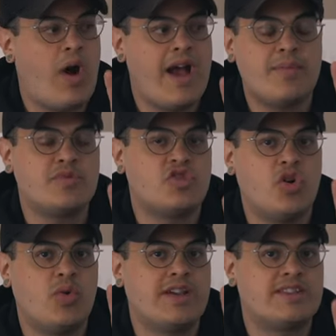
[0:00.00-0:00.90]
why I'm
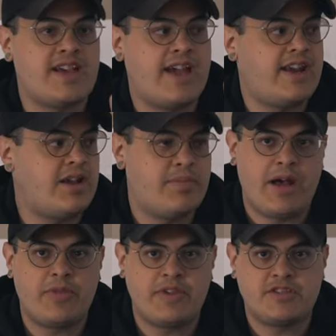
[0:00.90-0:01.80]
so excited
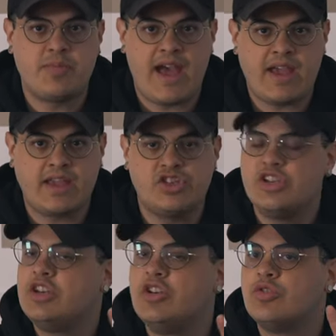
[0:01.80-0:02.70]
about this package,
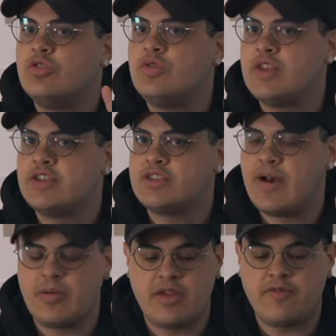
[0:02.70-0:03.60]
you need to know two things
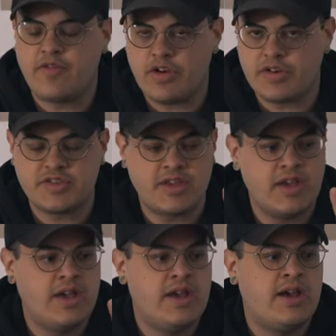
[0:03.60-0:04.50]
about me. First,
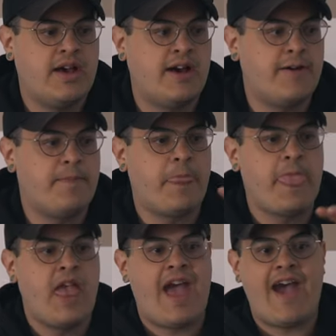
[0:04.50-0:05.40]
um,
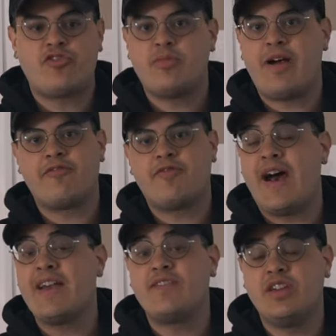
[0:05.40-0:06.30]
after about
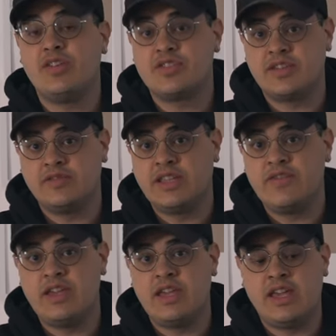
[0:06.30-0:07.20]
five years of
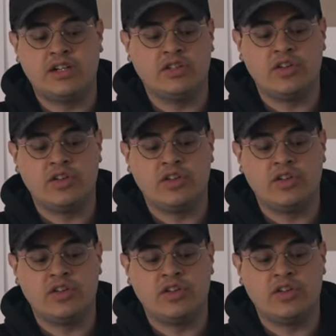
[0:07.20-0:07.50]
living in a